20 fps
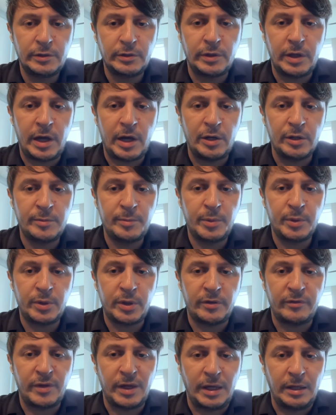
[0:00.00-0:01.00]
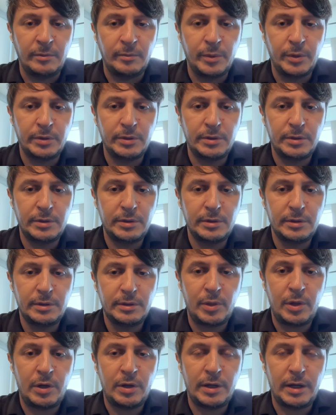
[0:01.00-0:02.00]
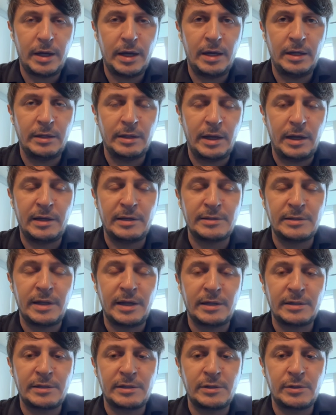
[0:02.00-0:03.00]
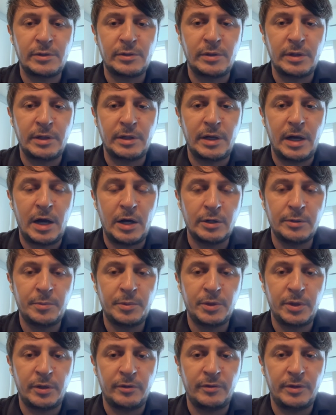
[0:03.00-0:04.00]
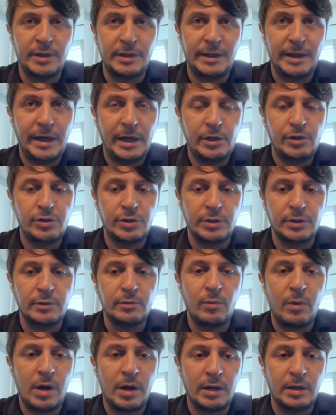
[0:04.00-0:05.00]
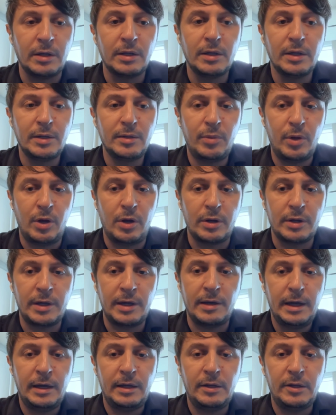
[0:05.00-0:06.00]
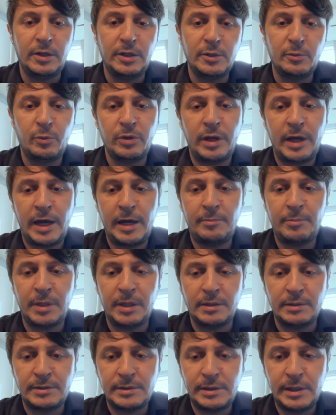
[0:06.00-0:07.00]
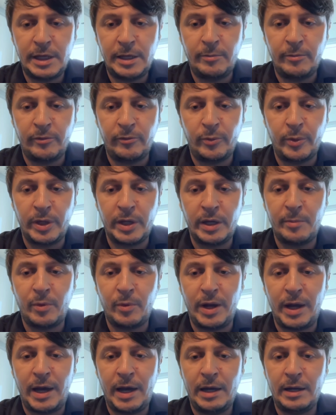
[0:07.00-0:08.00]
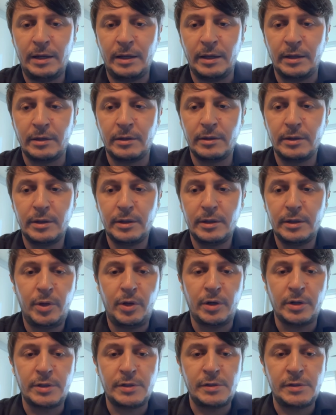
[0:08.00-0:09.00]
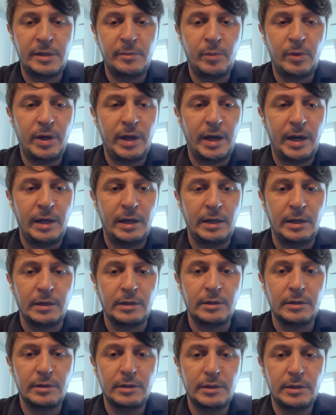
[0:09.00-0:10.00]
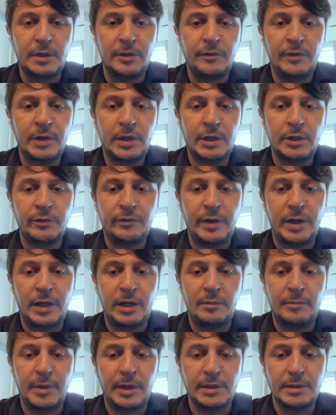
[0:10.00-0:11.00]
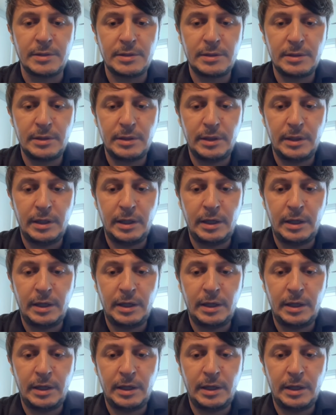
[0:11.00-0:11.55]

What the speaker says: to the output of the input block and that has access to the output of the agent one block. And it will happen same if we keep on adding blocks, keep on adding different kind of elements